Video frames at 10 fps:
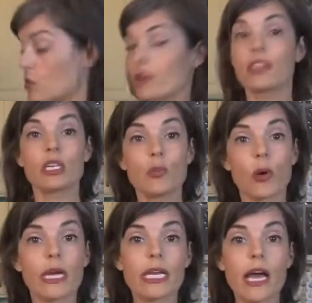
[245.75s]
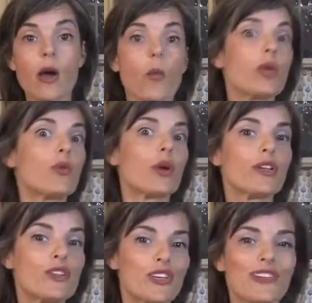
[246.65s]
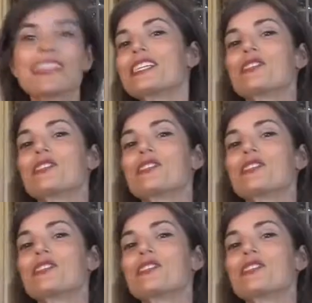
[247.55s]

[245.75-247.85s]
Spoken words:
So at this point now, what you wanna do